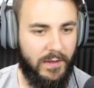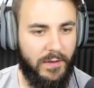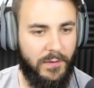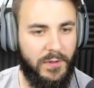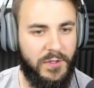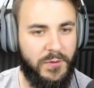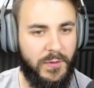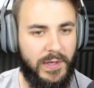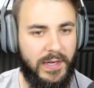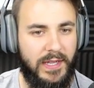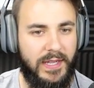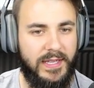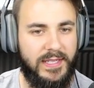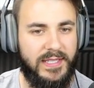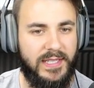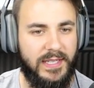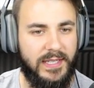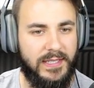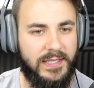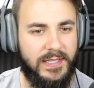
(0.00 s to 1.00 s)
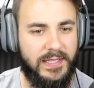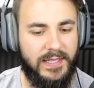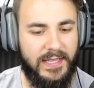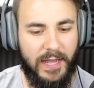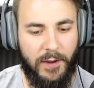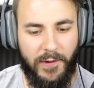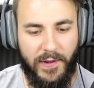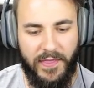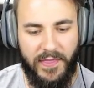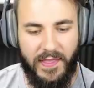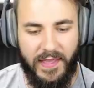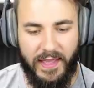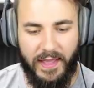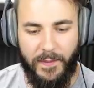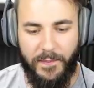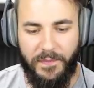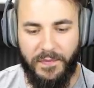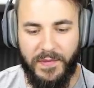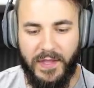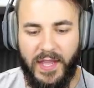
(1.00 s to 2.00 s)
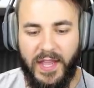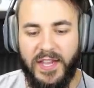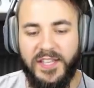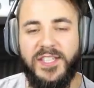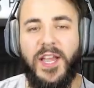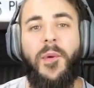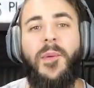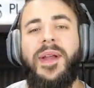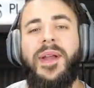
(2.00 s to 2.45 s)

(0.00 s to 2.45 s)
which one is it? That one there. So I